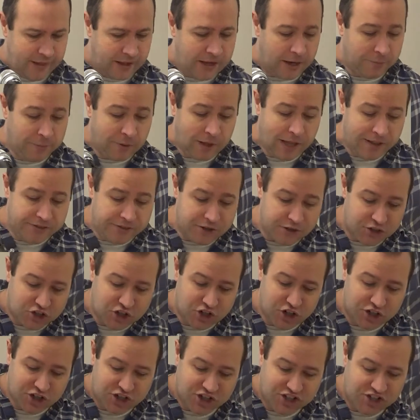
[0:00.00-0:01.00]
I'm glad that
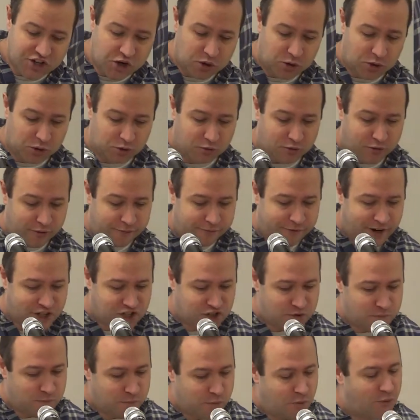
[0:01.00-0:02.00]
church is no longer a
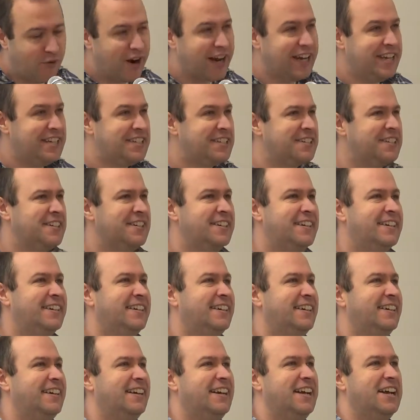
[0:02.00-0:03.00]
fashion parade.
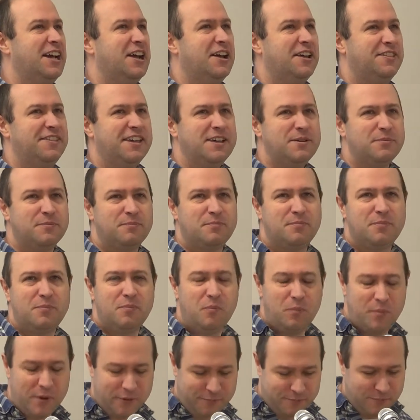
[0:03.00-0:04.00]
I think
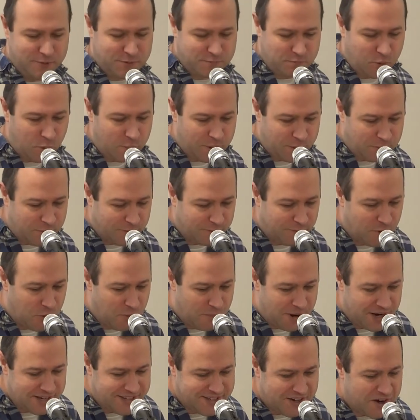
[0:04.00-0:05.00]
it was probably before
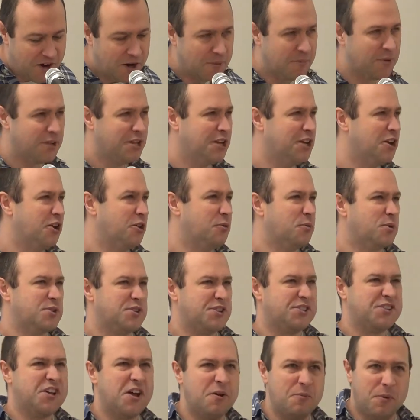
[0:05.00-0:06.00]
my time, but you know, there
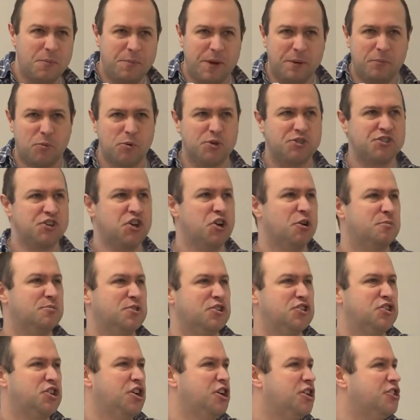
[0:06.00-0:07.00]
was a time when people would turn
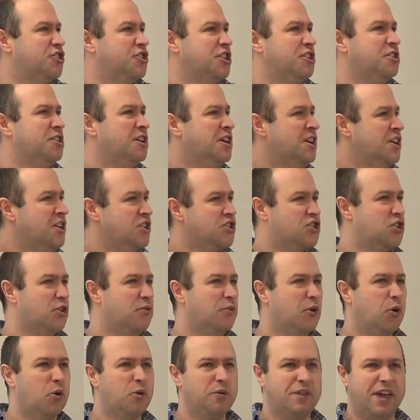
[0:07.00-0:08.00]
to church in sort
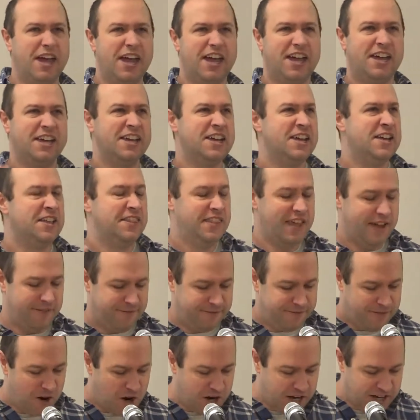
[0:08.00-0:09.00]
of all their
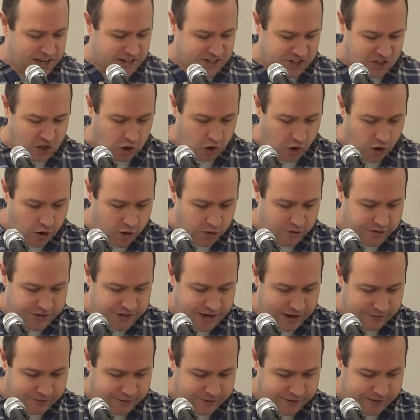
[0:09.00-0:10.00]
finest clothes
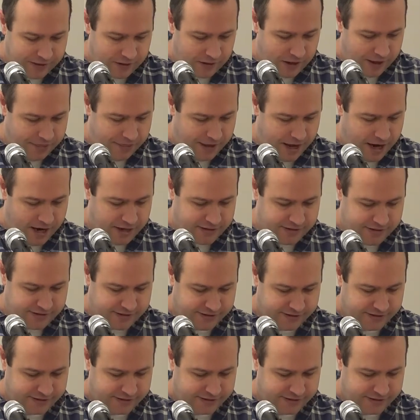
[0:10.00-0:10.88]
and everything like that.